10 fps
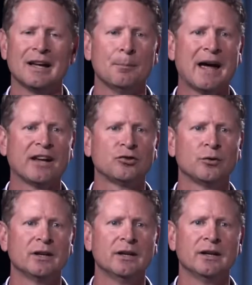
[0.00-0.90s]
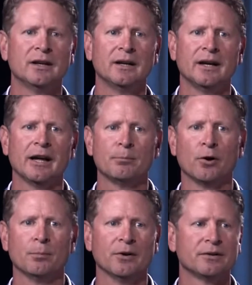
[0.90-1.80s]
mastery, and
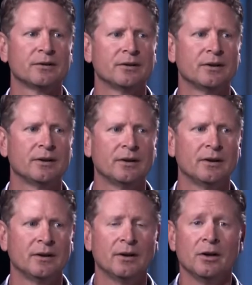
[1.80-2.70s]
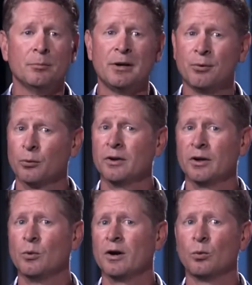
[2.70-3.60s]
purpose. People really
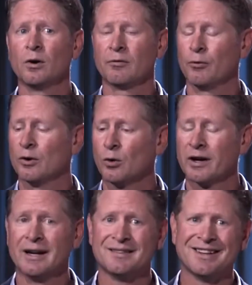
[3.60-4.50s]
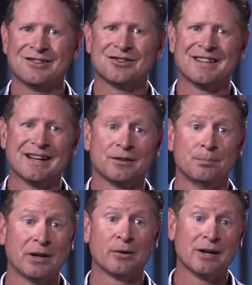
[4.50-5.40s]
want to work for an organization that is
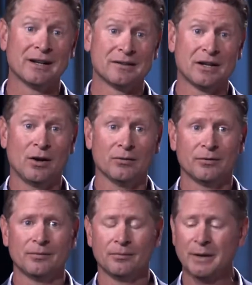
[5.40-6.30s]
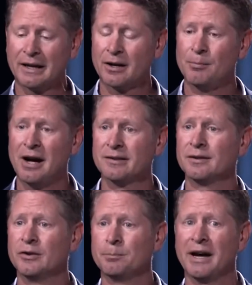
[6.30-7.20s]
bigger than itself, making a
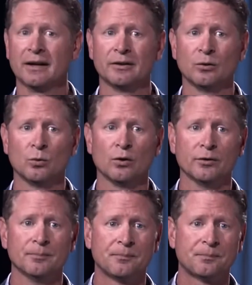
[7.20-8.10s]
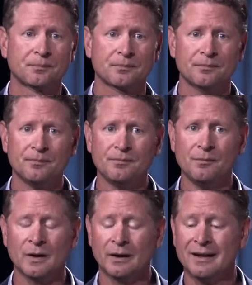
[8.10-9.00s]
positive impact in the world.
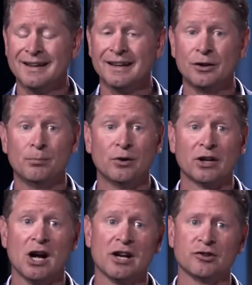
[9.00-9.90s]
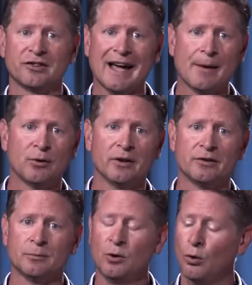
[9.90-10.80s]
In the book, Conscious
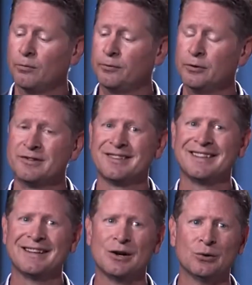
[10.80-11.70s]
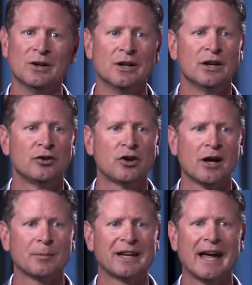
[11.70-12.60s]
Capitalism, Whole Foods CEO
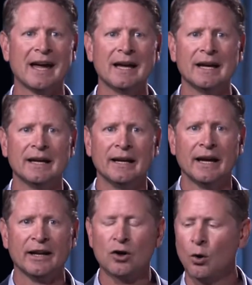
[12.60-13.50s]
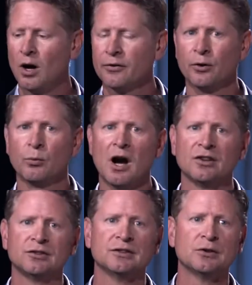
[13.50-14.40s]
John McKay and co-author
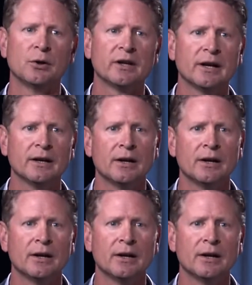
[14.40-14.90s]
Raj Sisodia